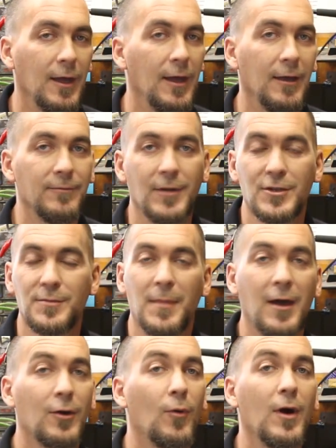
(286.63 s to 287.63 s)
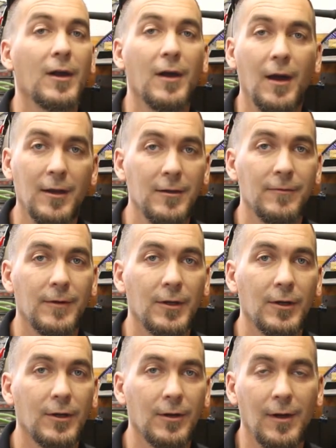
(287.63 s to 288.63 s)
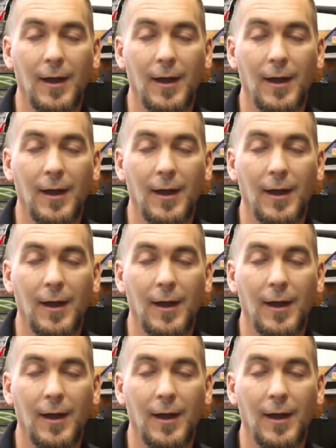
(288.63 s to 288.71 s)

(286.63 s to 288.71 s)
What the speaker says: It doesn't matter what kind of vinegar.